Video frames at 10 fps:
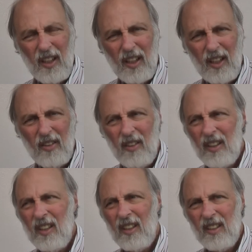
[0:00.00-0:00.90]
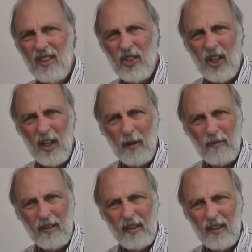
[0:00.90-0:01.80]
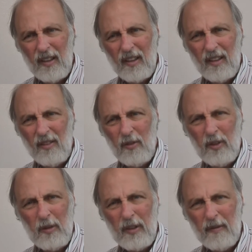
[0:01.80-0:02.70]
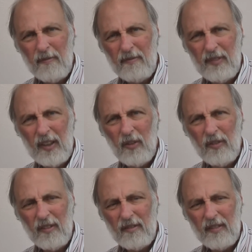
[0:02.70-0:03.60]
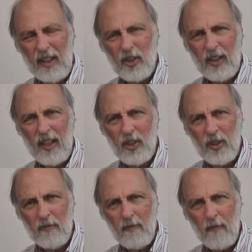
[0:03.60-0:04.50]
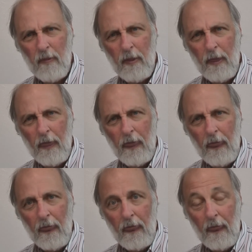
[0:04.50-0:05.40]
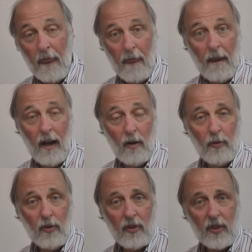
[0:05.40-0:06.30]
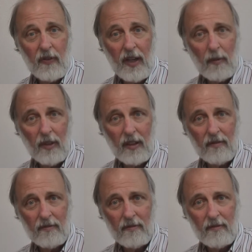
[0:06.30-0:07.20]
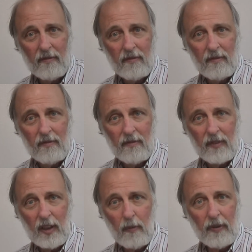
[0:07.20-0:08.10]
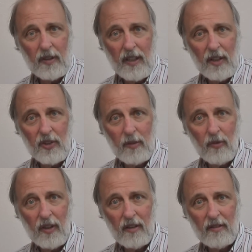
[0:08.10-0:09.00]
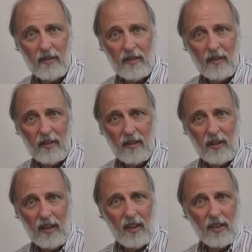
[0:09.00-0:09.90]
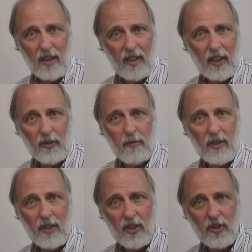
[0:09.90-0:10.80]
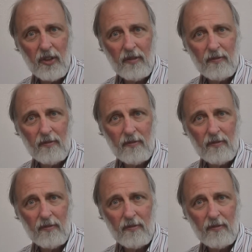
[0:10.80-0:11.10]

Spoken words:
Go out and get a good job. Don't worry about, education. How important is family? Couple is out somewhere, he gets a text from his sister.